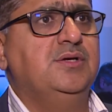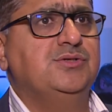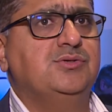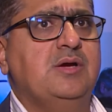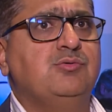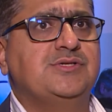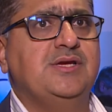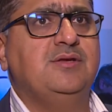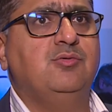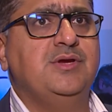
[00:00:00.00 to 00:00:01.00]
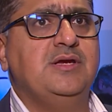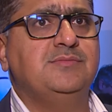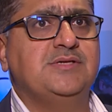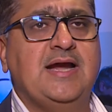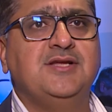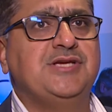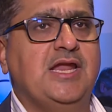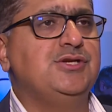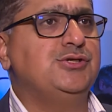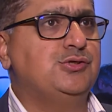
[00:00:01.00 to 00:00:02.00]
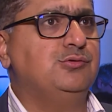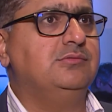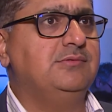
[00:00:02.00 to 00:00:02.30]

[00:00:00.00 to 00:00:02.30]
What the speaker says: So I would say the OEMs had a challenge to